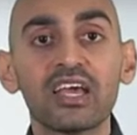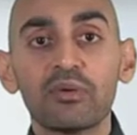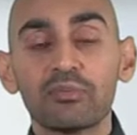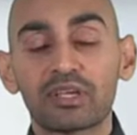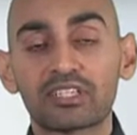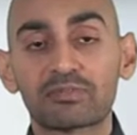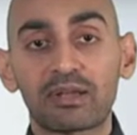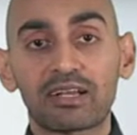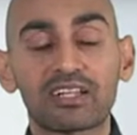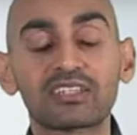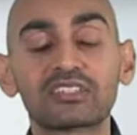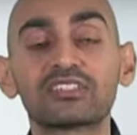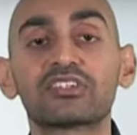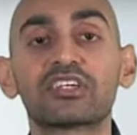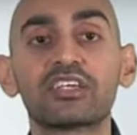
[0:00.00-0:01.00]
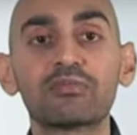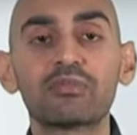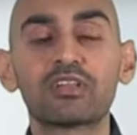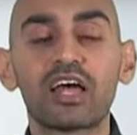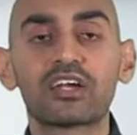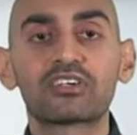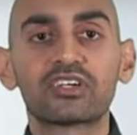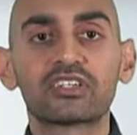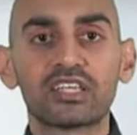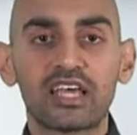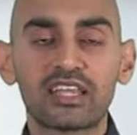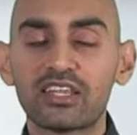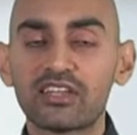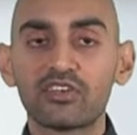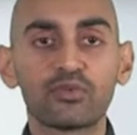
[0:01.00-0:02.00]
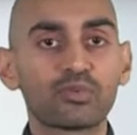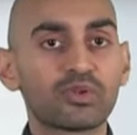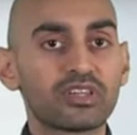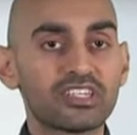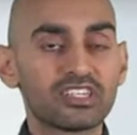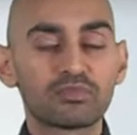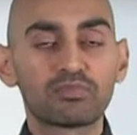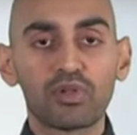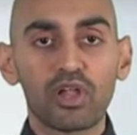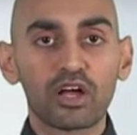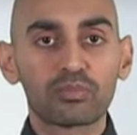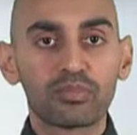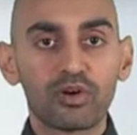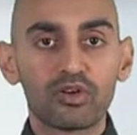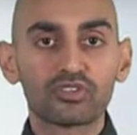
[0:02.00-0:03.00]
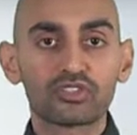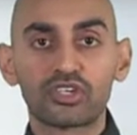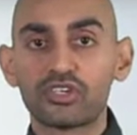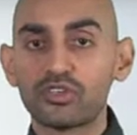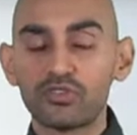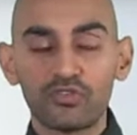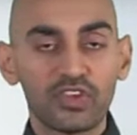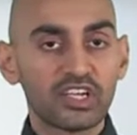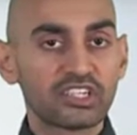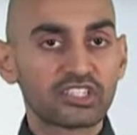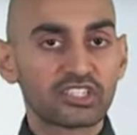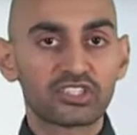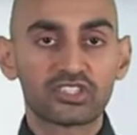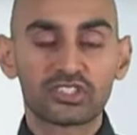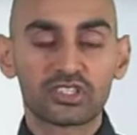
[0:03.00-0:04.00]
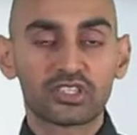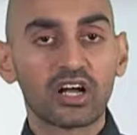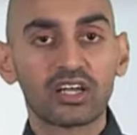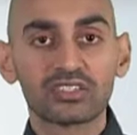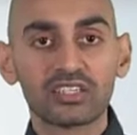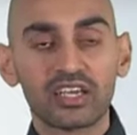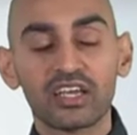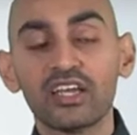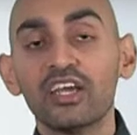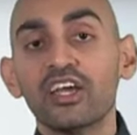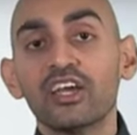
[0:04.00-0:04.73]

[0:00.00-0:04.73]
because by collecting their email address and then you release blog posts or new features or content,